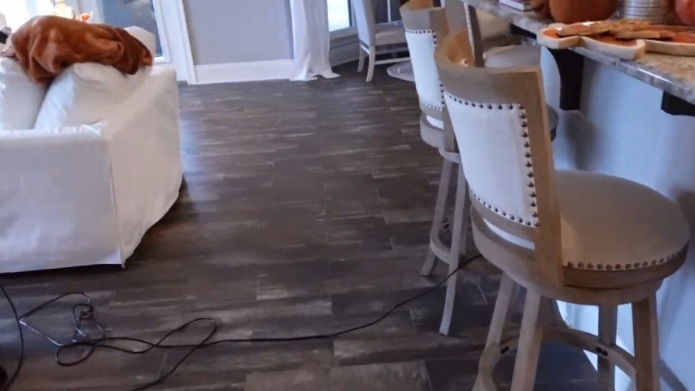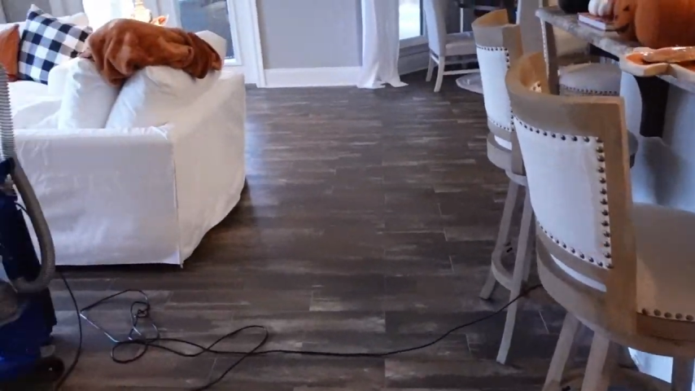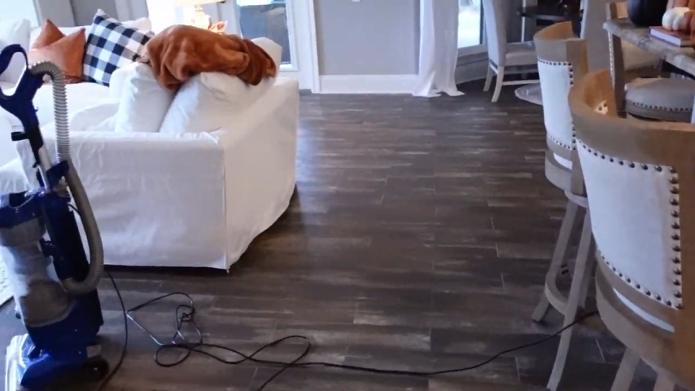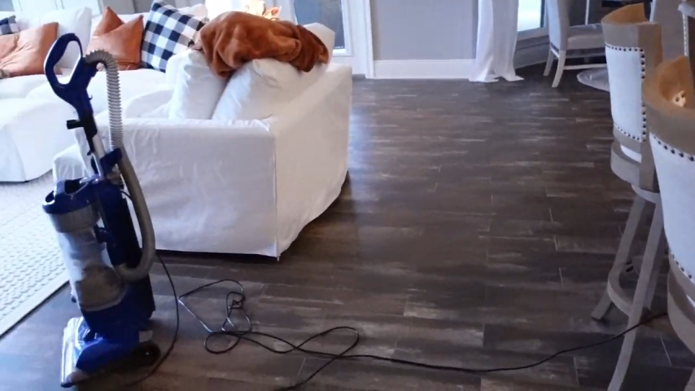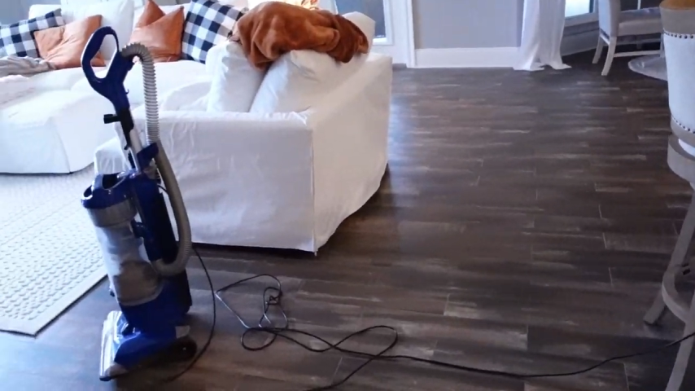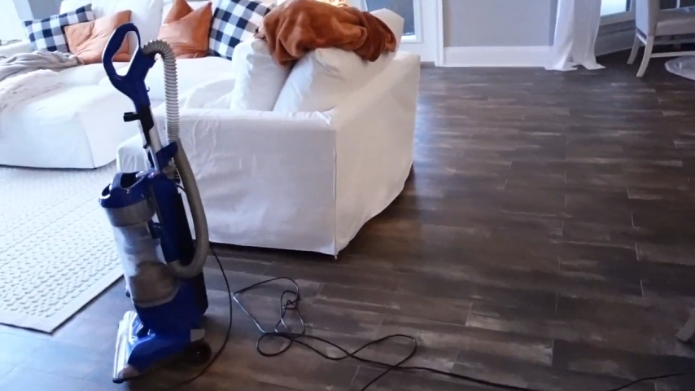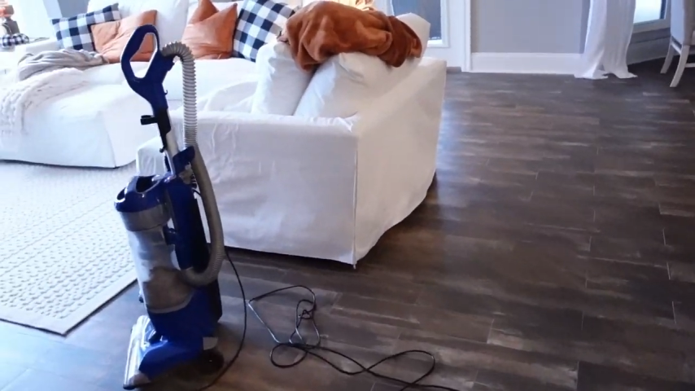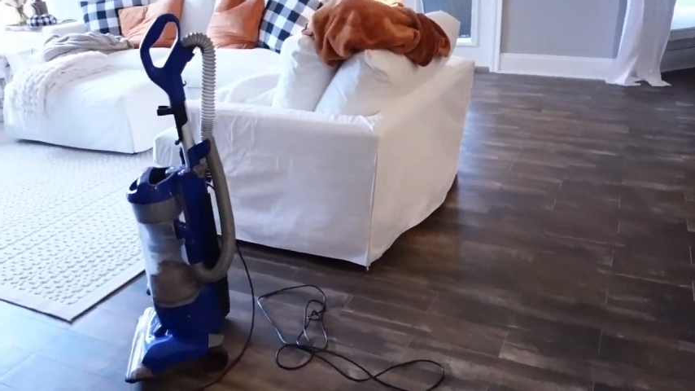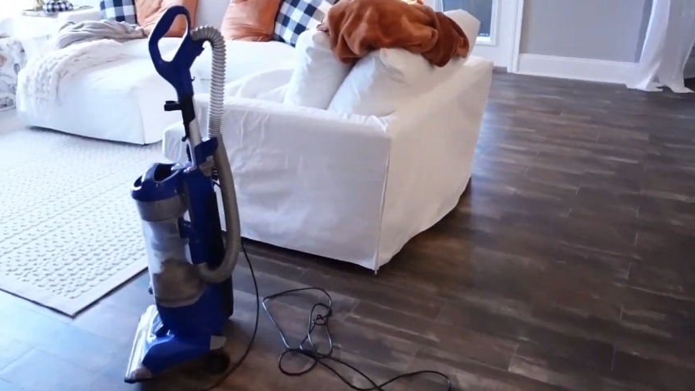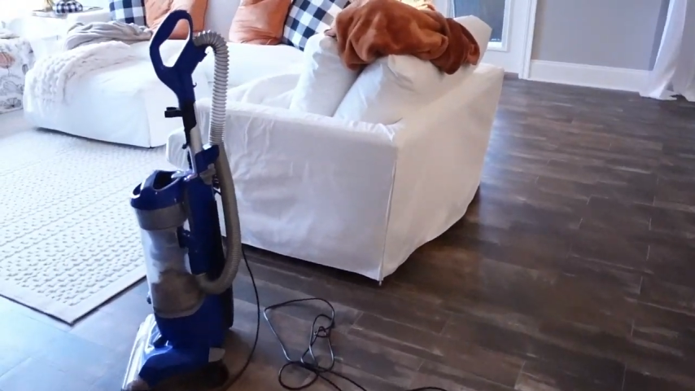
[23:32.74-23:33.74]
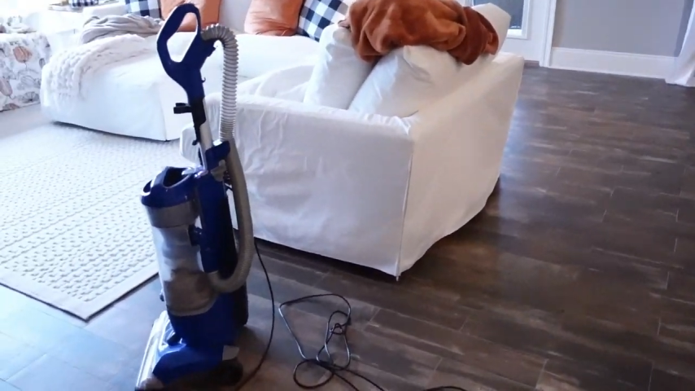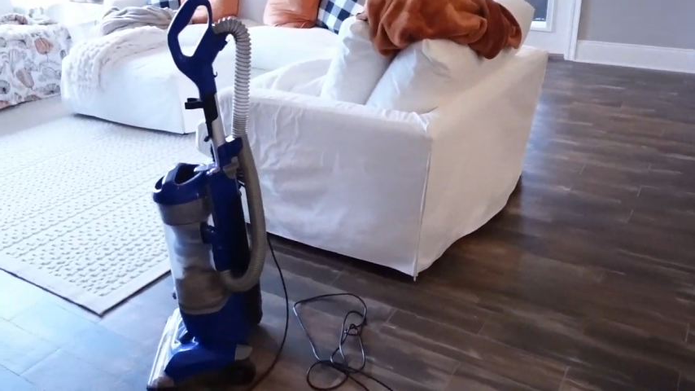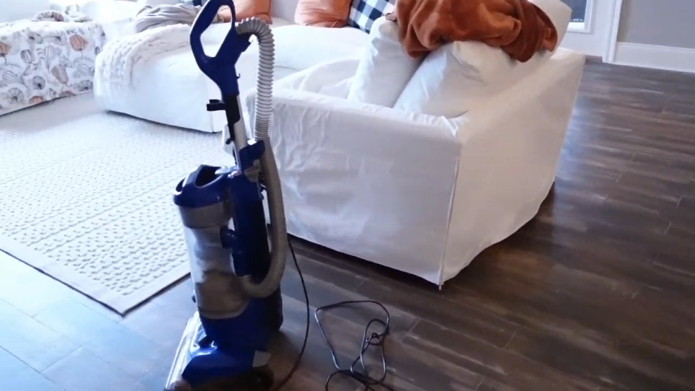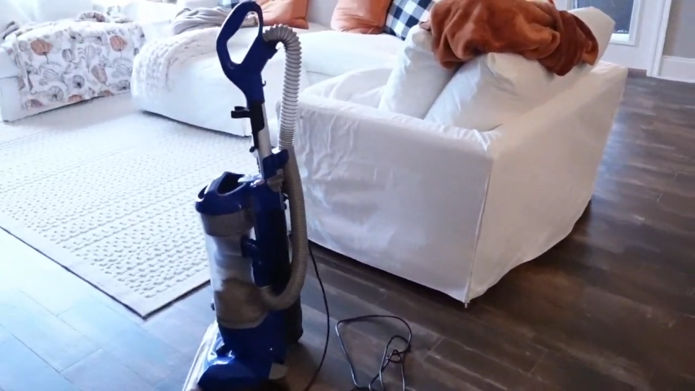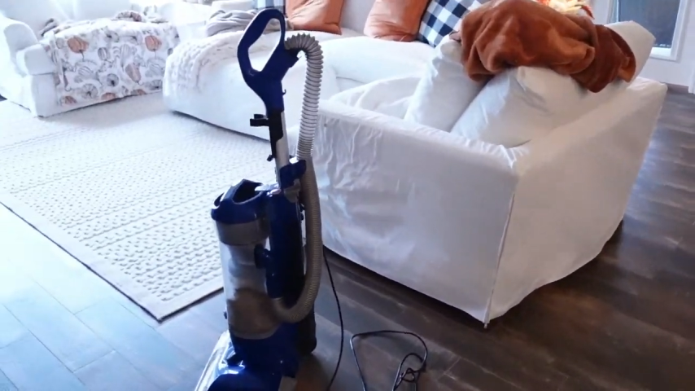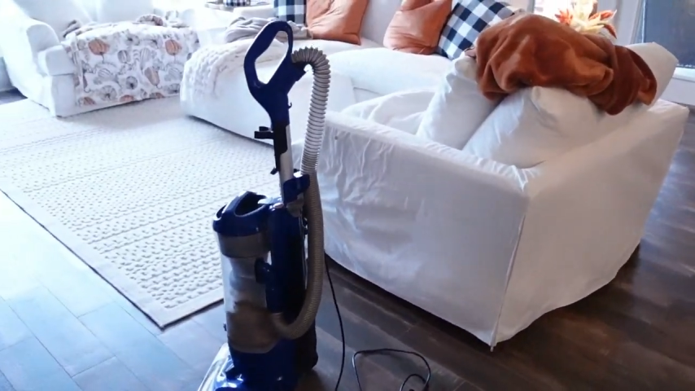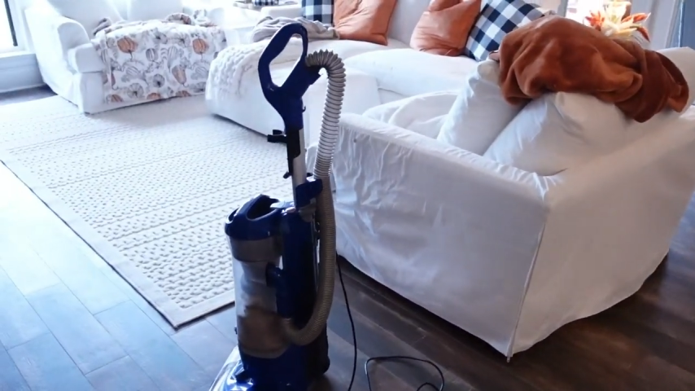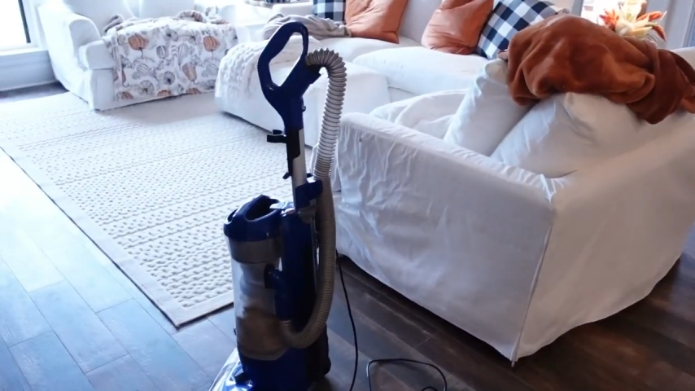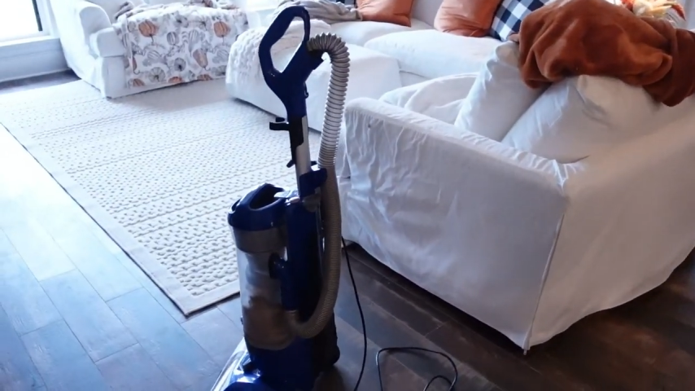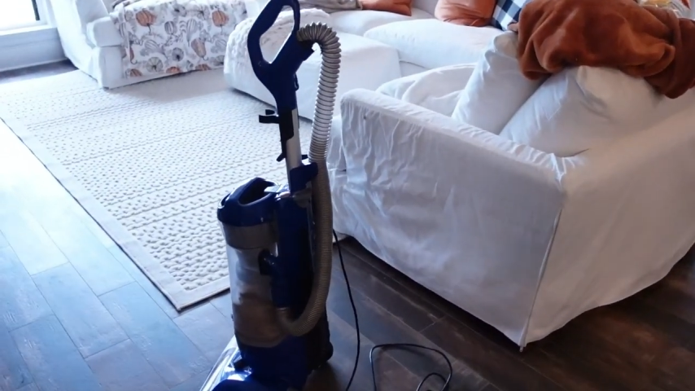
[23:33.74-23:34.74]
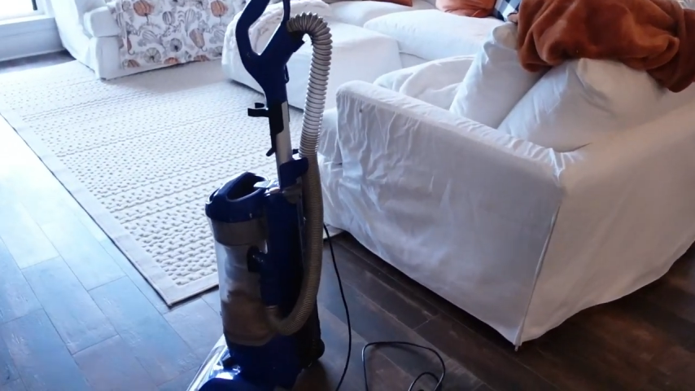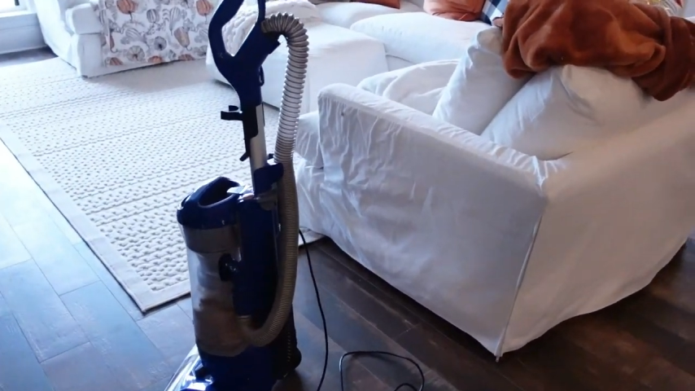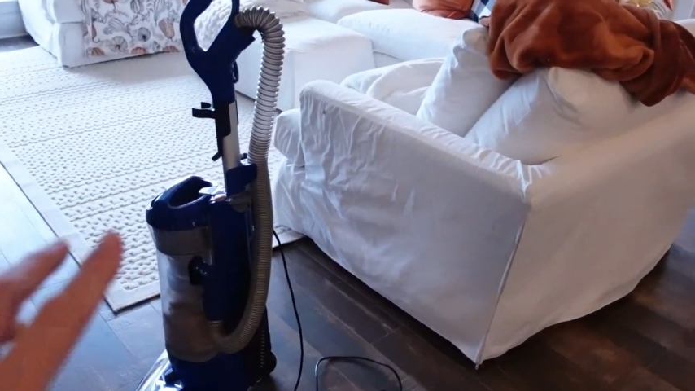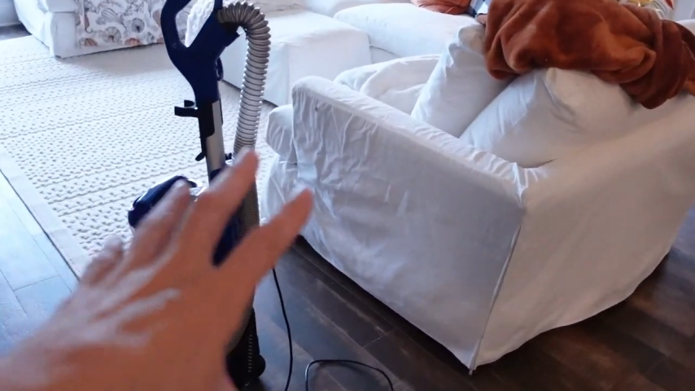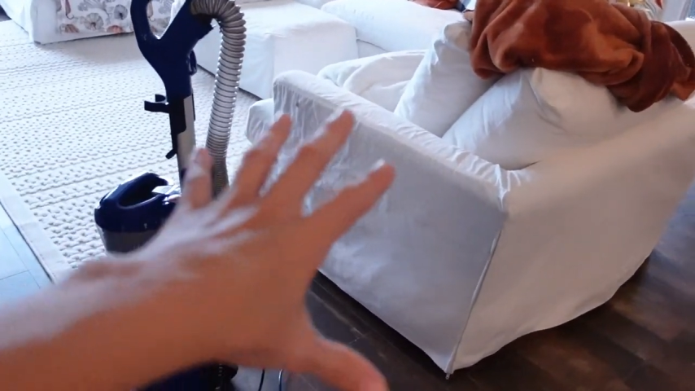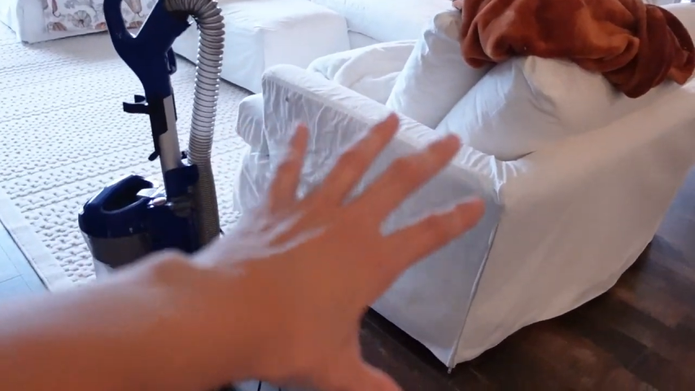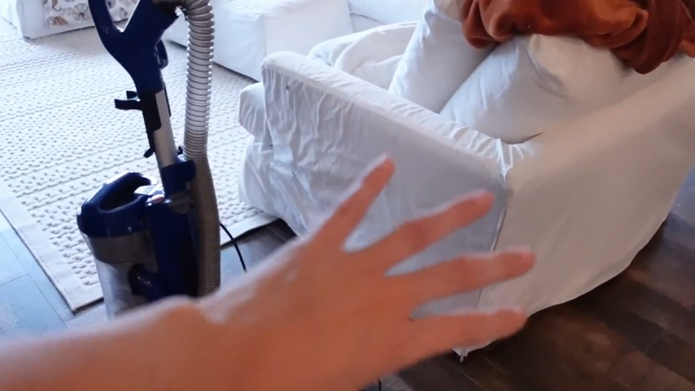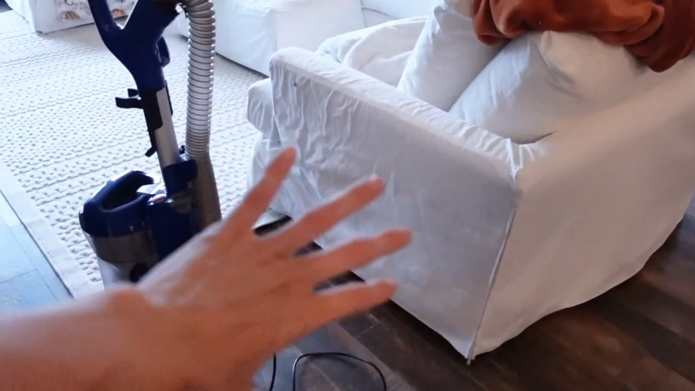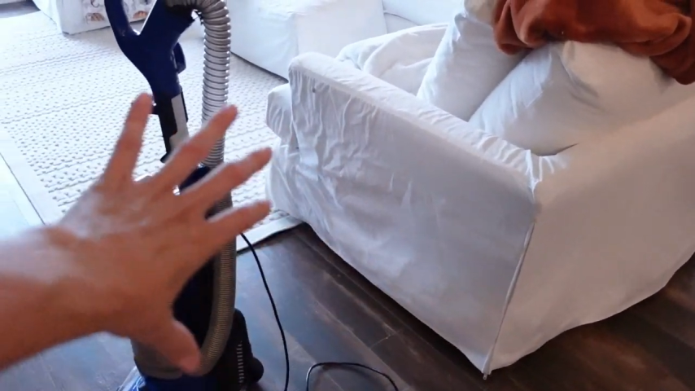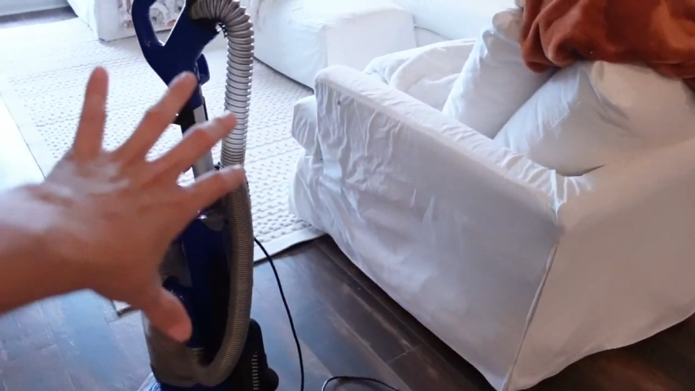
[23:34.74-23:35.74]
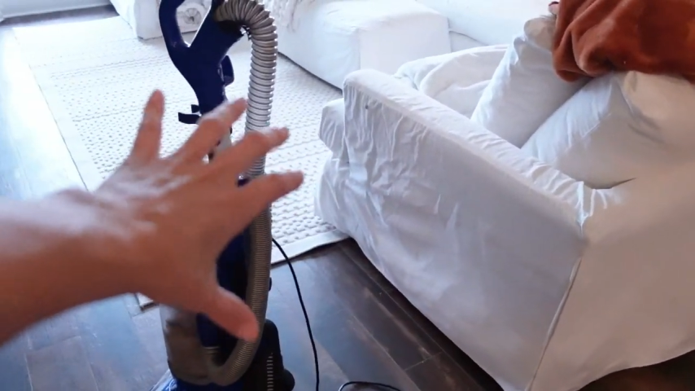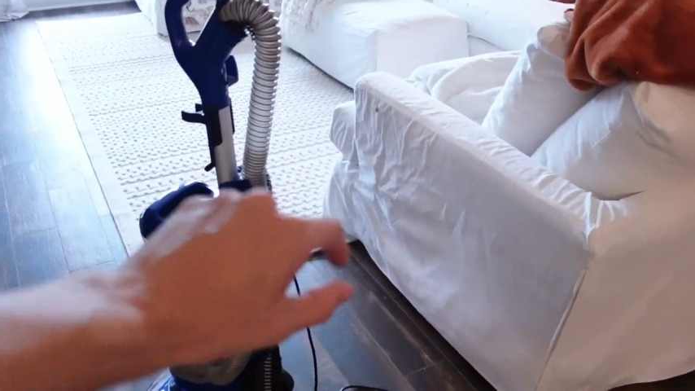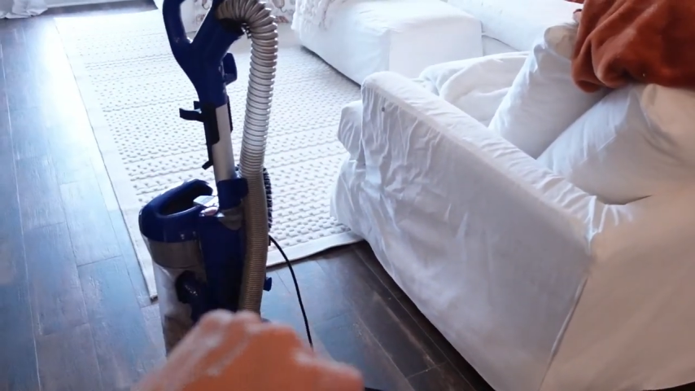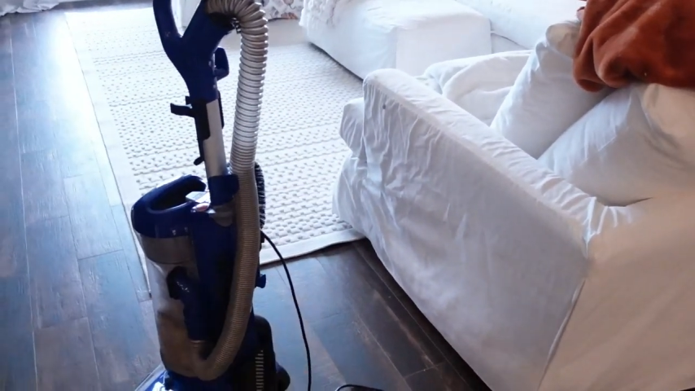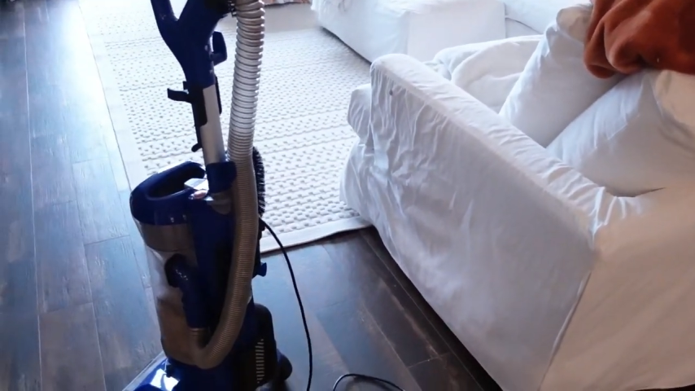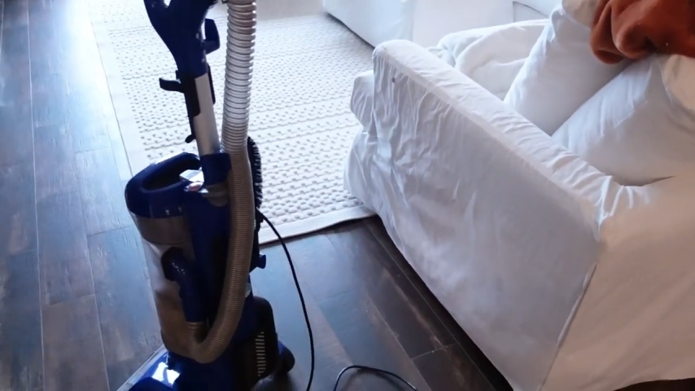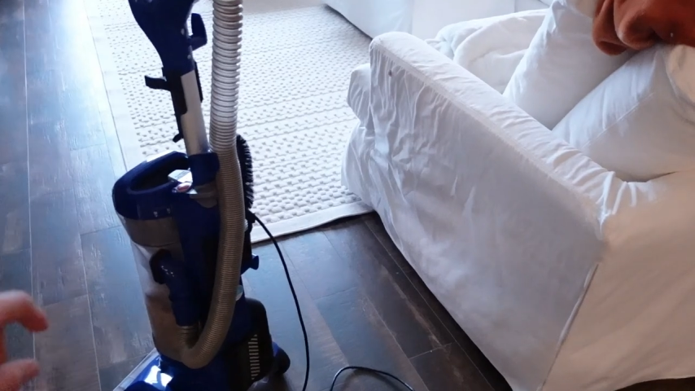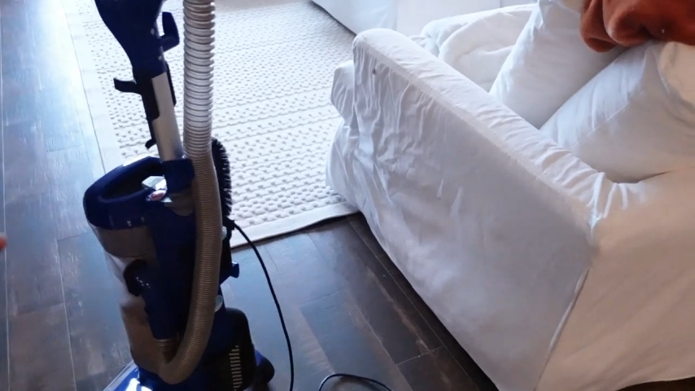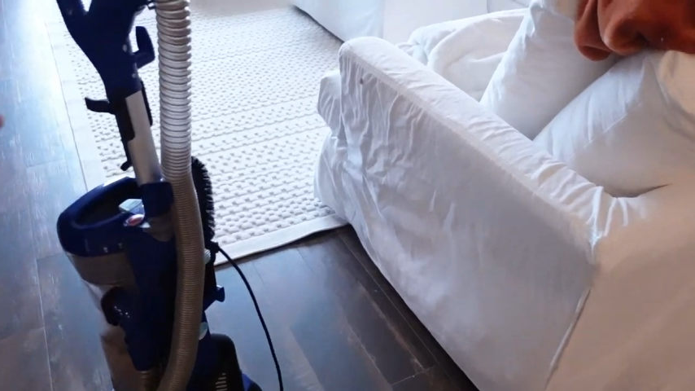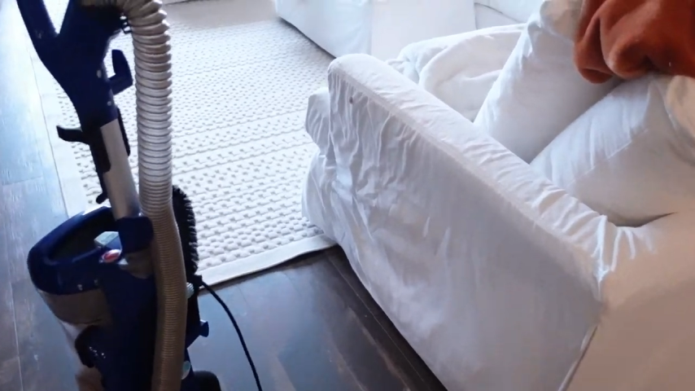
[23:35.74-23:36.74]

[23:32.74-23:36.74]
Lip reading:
(no speaker visible)